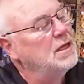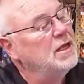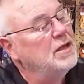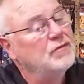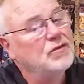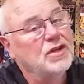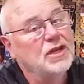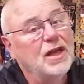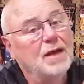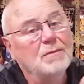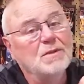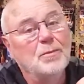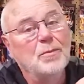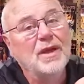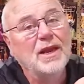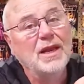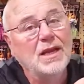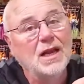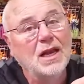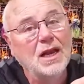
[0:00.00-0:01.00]
if she comes a
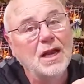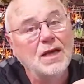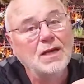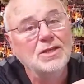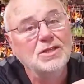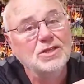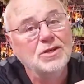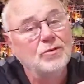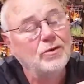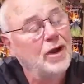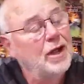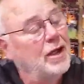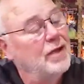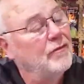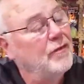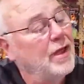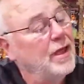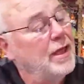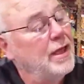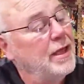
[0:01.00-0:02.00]
bit closer
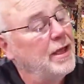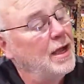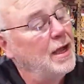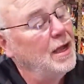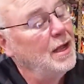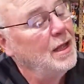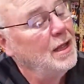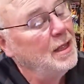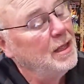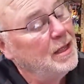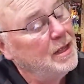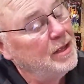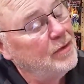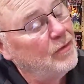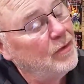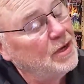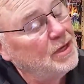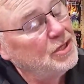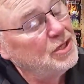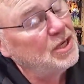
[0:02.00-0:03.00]
over here,
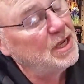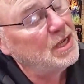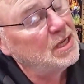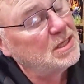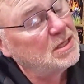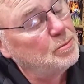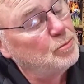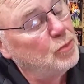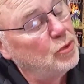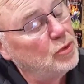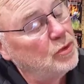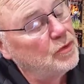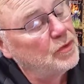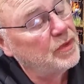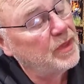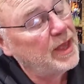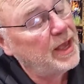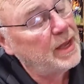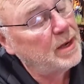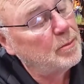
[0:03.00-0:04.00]
if I just put
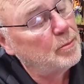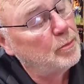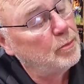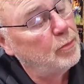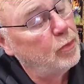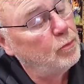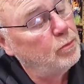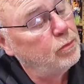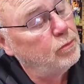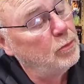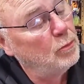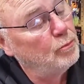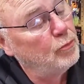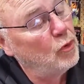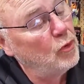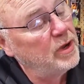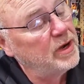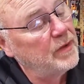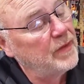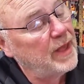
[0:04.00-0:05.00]
that
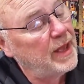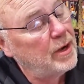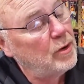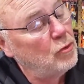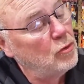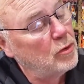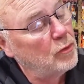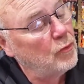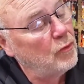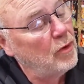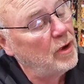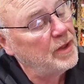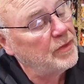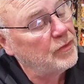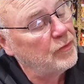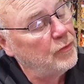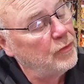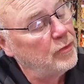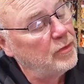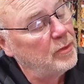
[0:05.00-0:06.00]
point of that hook right
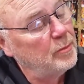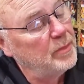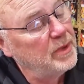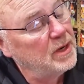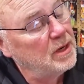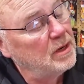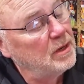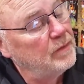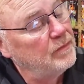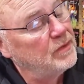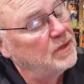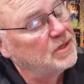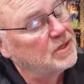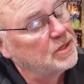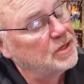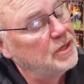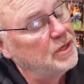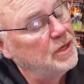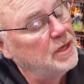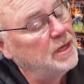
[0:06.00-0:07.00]
through the middle of the
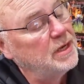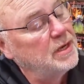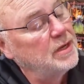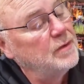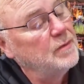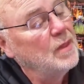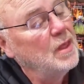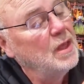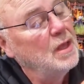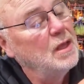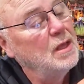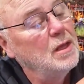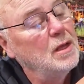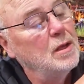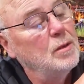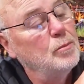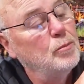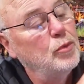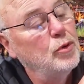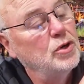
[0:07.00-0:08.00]
skirt,
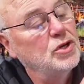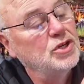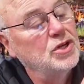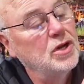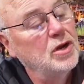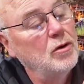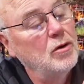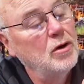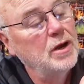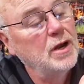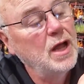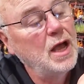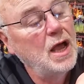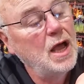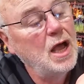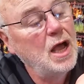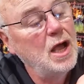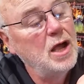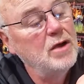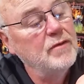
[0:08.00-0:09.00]
push it on
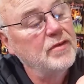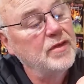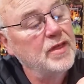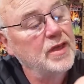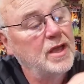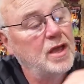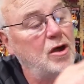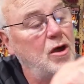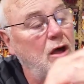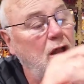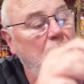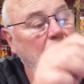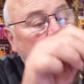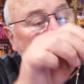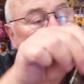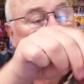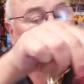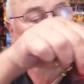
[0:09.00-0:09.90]
over the collar,